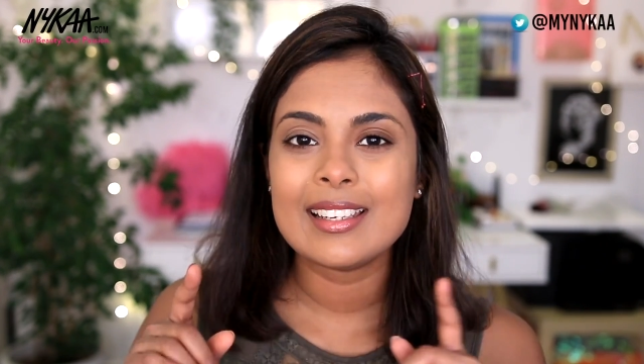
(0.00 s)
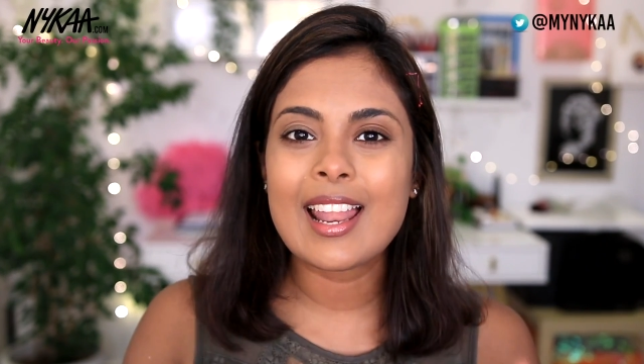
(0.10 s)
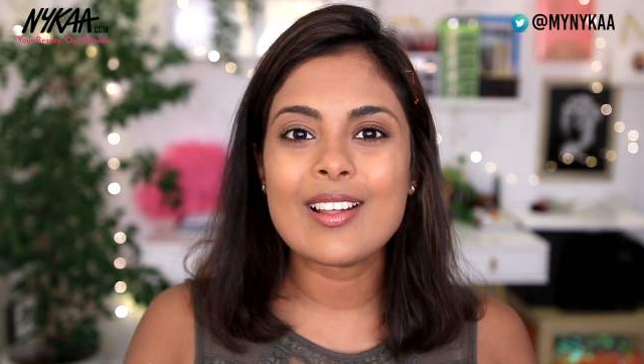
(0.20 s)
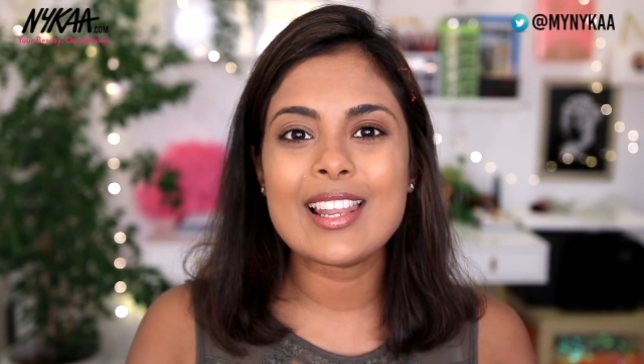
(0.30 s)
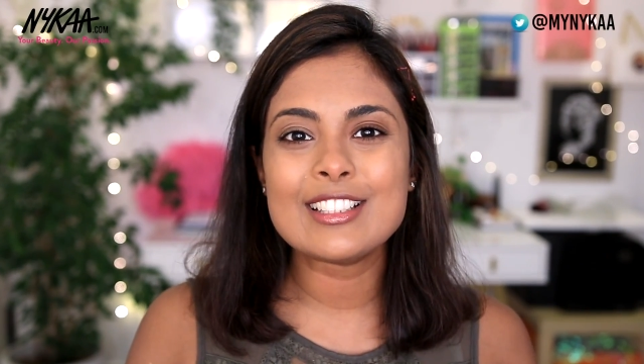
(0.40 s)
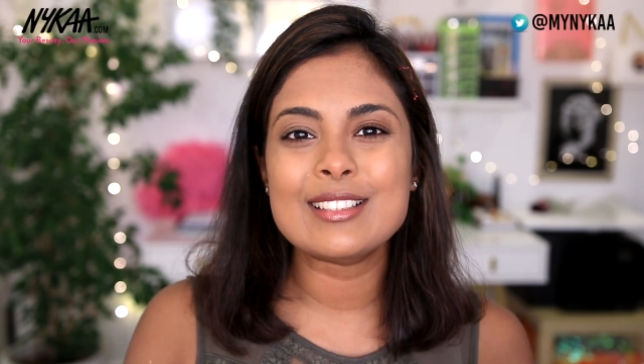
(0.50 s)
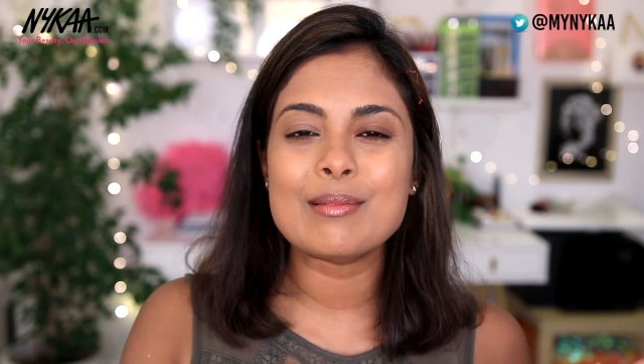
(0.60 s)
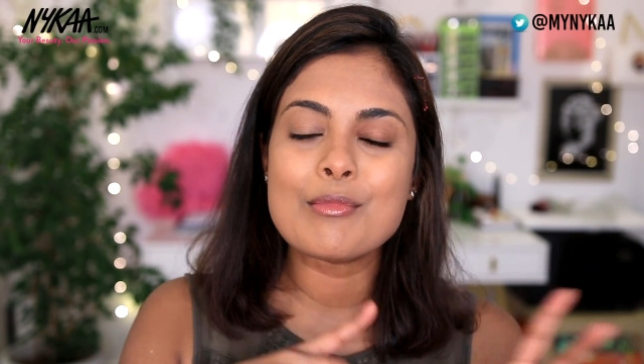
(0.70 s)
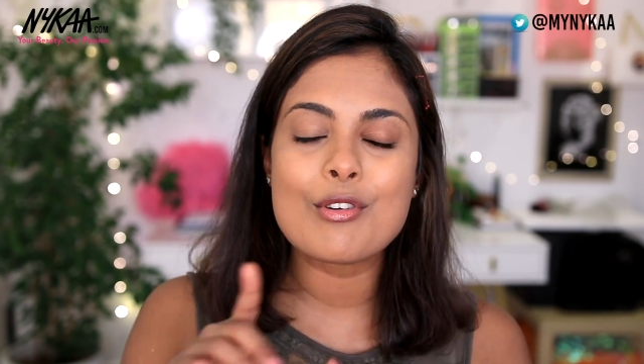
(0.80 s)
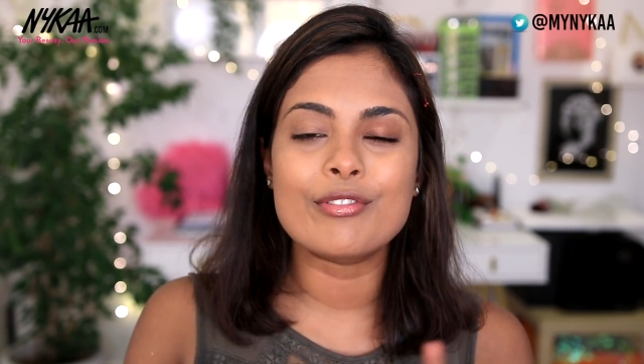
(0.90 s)
Now
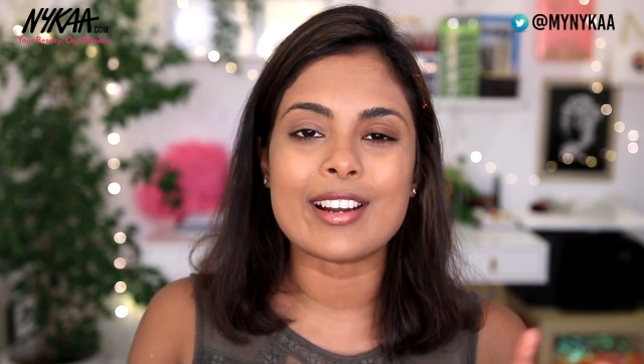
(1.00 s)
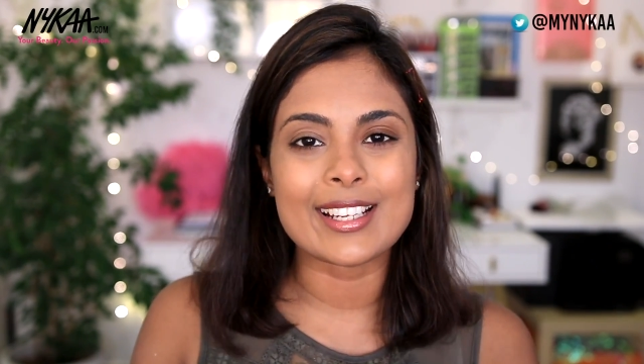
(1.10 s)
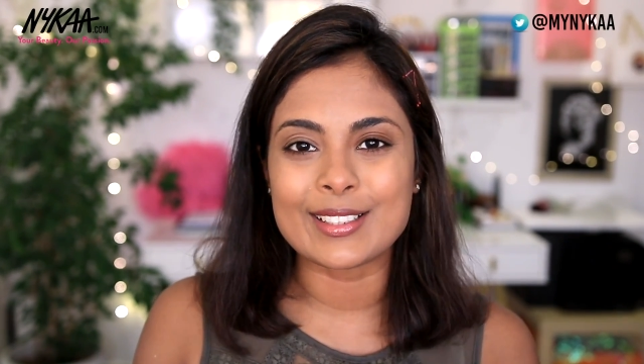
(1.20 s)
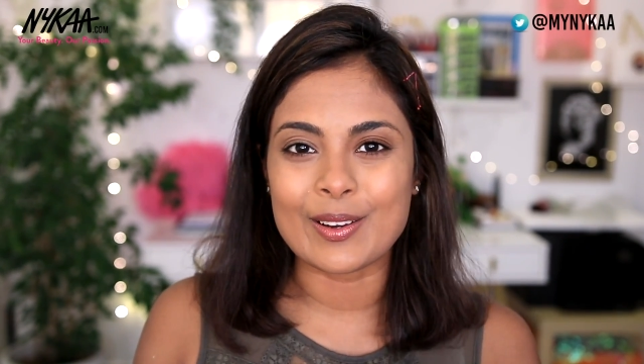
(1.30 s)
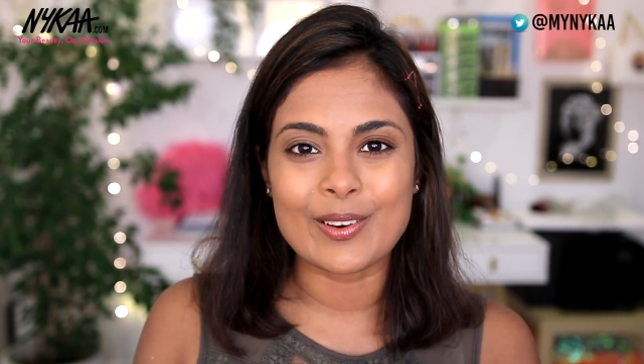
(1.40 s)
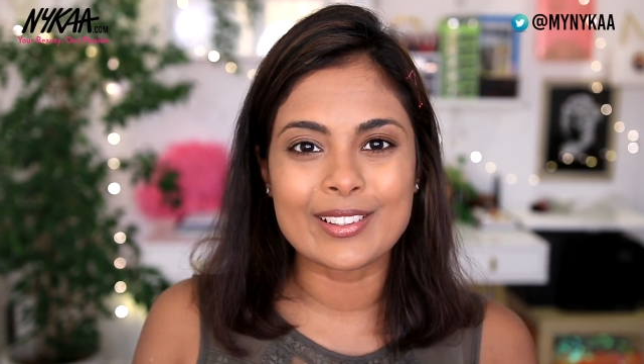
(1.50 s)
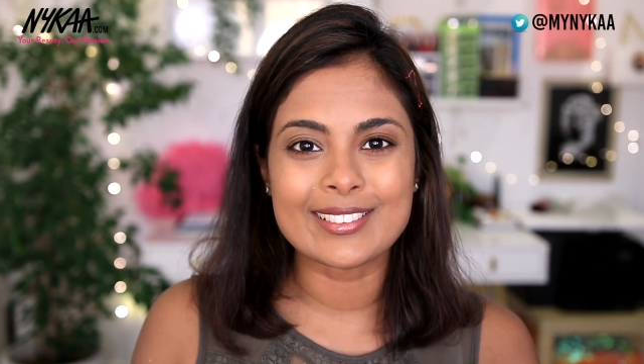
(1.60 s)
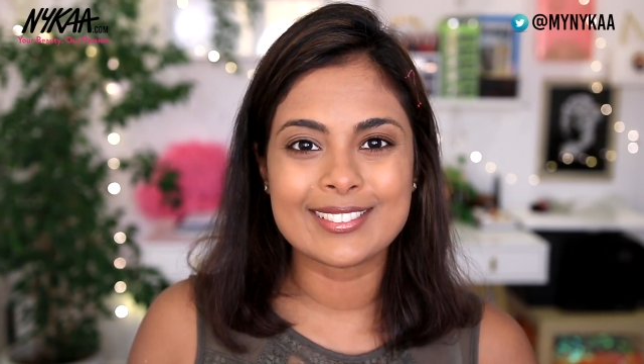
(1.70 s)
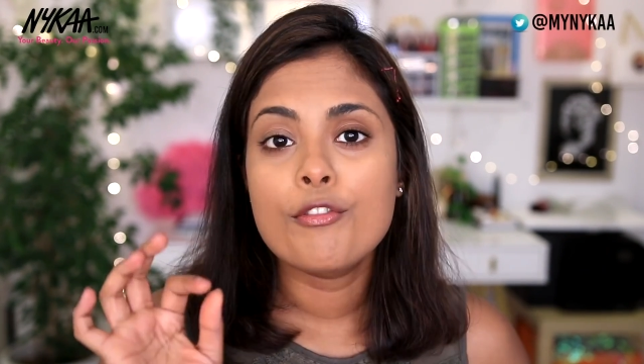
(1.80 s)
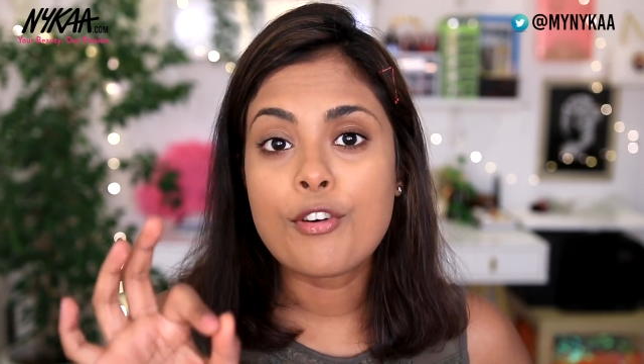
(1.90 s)
let's move right along.
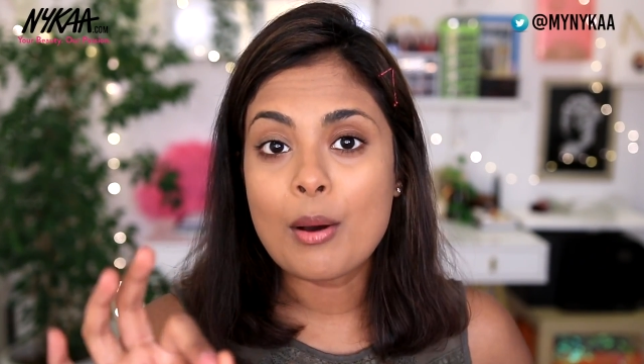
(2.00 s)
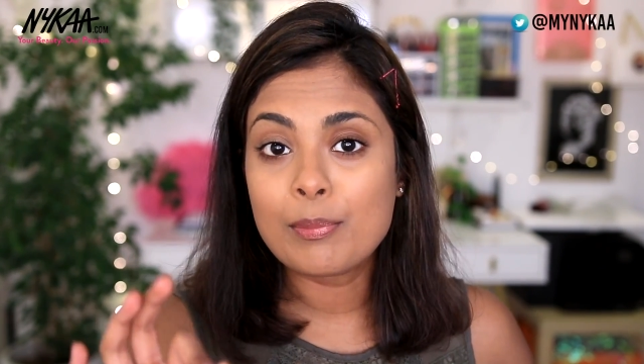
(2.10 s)
For